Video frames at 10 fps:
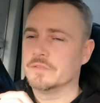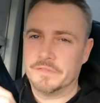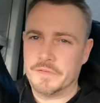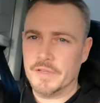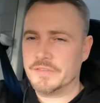So
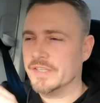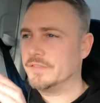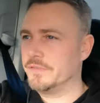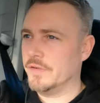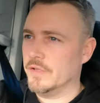first
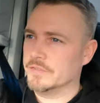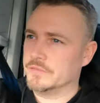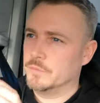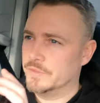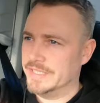things
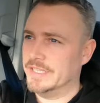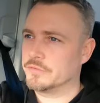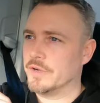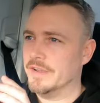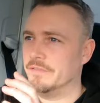first, we need to
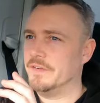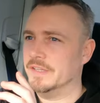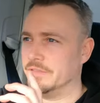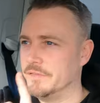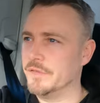try and
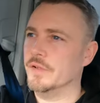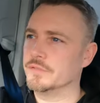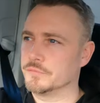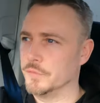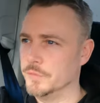find the
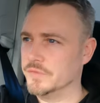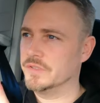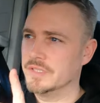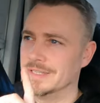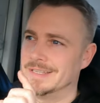first route
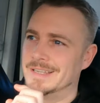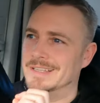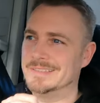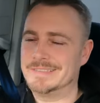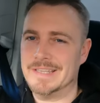
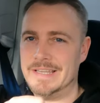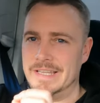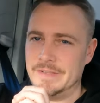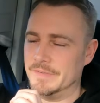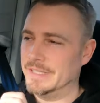and see
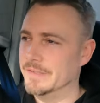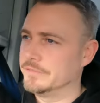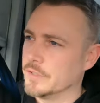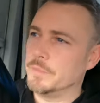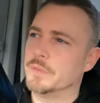if it
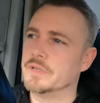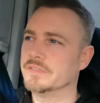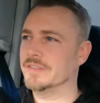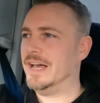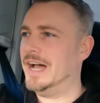lives up
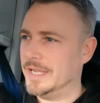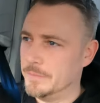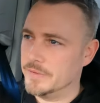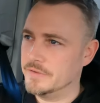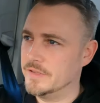to the hype
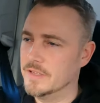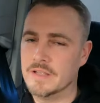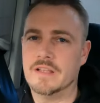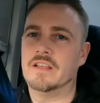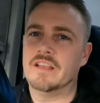
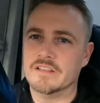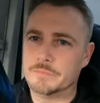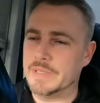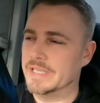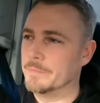
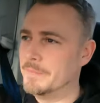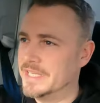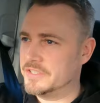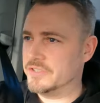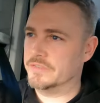of being a
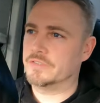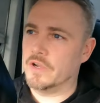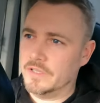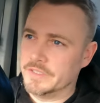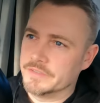miniature
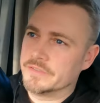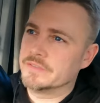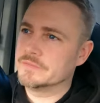Scotland.